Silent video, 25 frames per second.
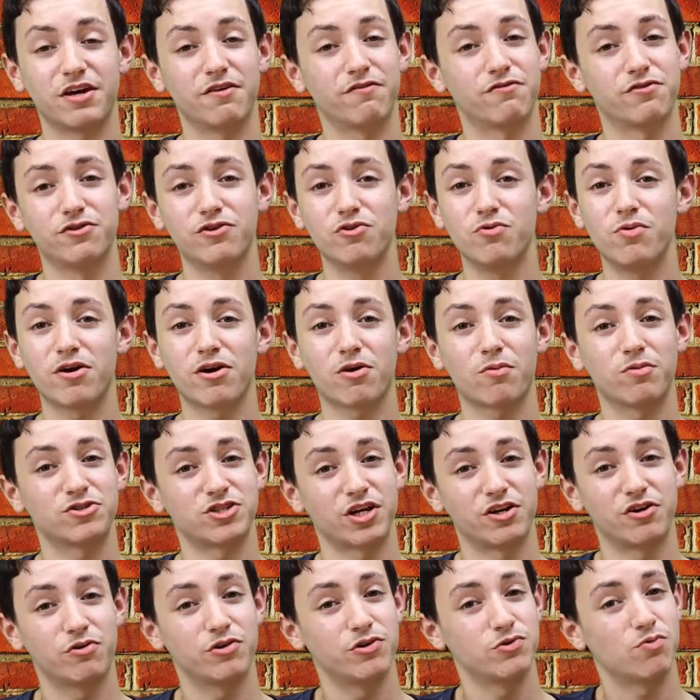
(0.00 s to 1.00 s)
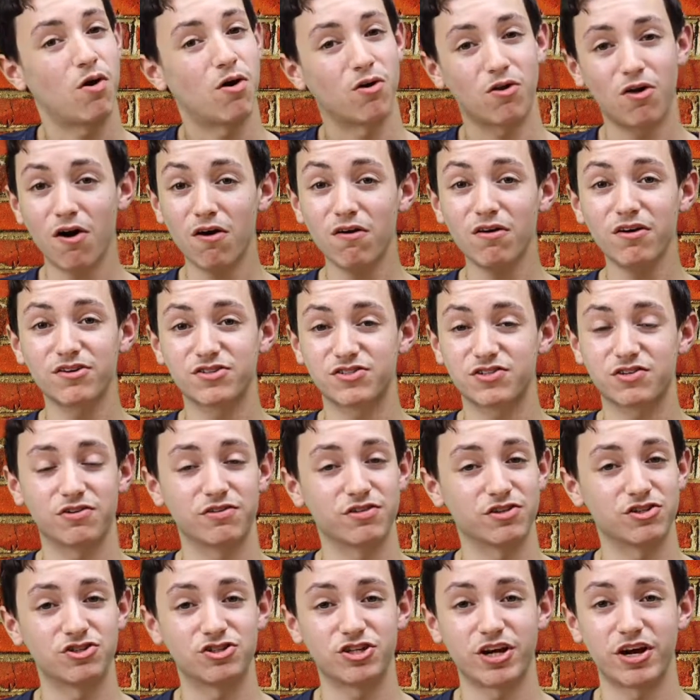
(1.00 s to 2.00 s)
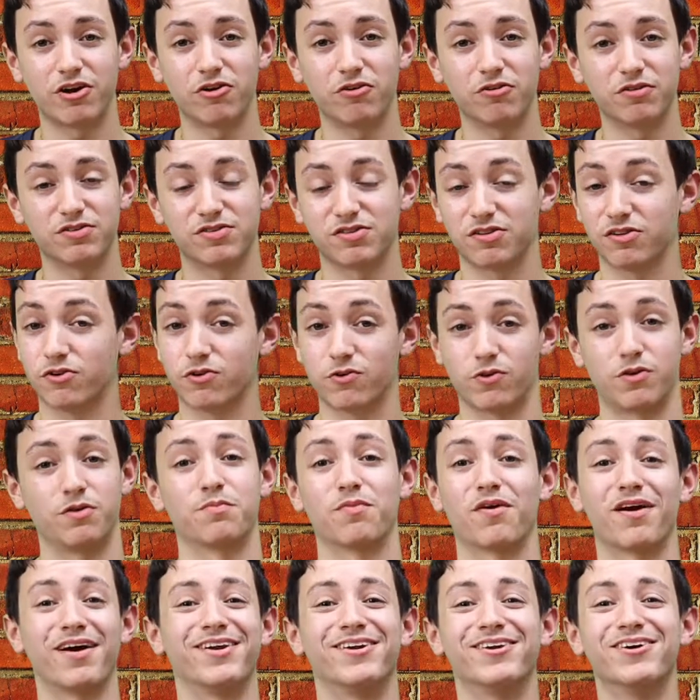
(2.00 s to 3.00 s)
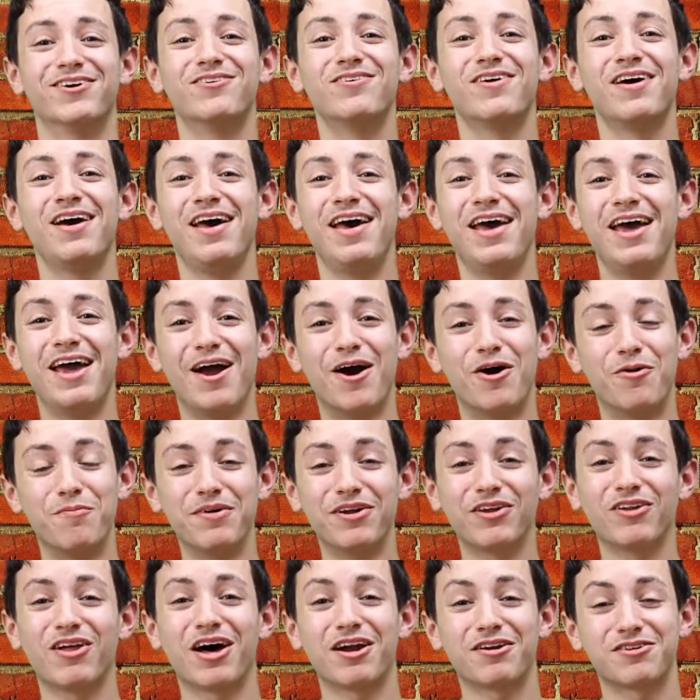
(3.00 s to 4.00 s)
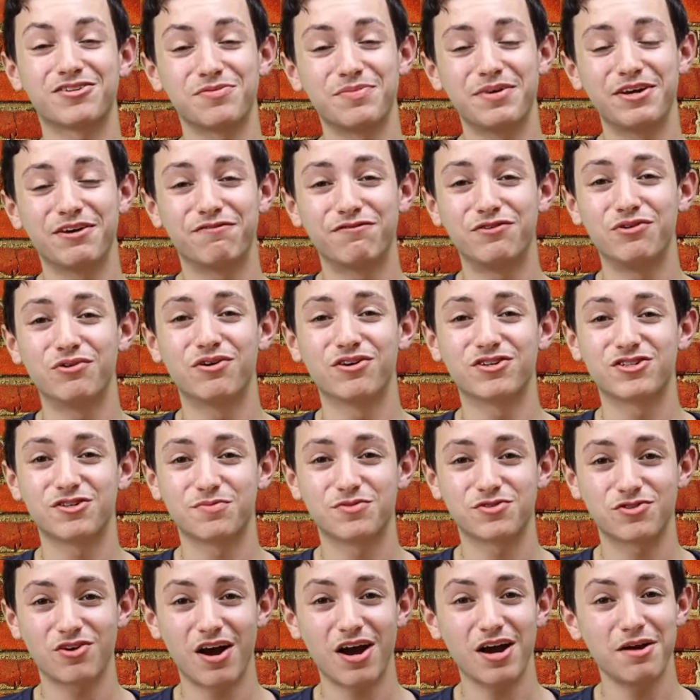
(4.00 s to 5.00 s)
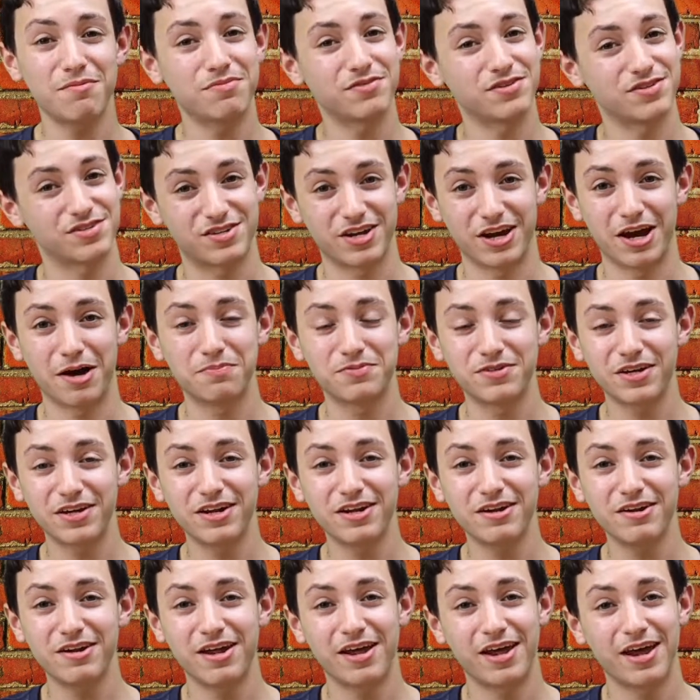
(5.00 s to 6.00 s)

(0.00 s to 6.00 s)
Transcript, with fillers: If you're new here, which I know you all are, considering this channel is literally brand new, it would mean a lot to me if you could subscribe to stay updated.